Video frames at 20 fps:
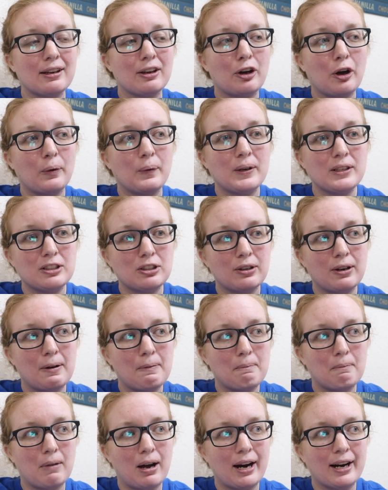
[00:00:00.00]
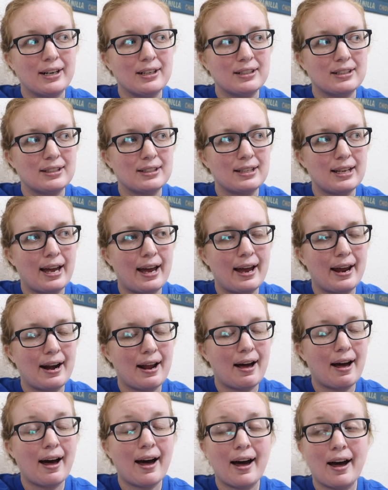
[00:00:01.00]
go into a
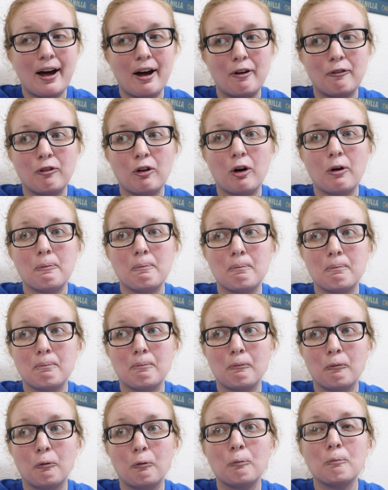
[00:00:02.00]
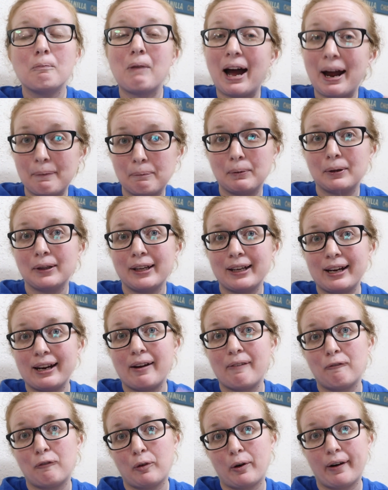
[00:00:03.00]
mindset of my
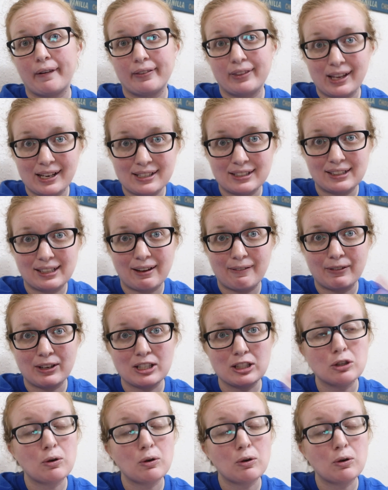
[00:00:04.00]
plan for Thanksgiving.